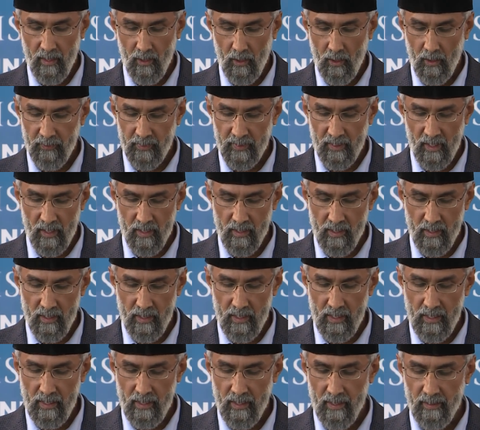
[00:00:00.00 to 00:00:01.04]
of
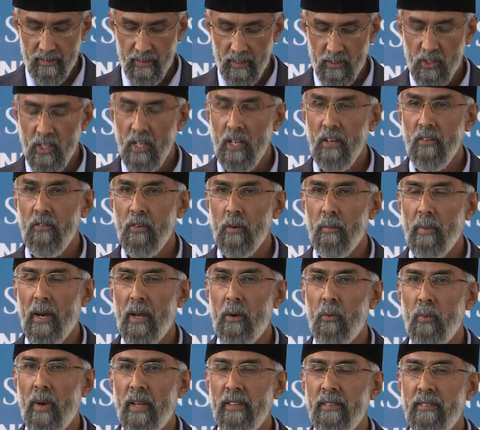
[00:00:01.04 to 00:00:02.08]
certainty, is achieved by
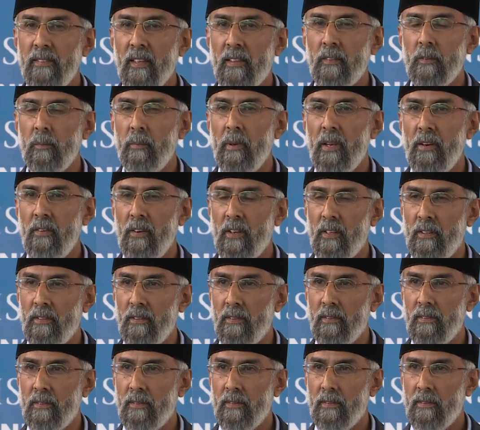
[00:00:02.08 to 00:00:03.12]
one's
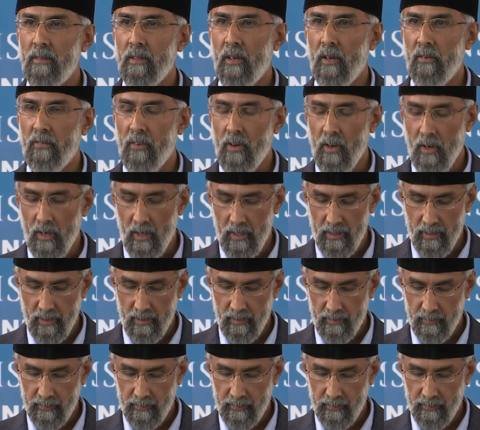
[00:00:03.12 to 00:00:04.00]
experience of God.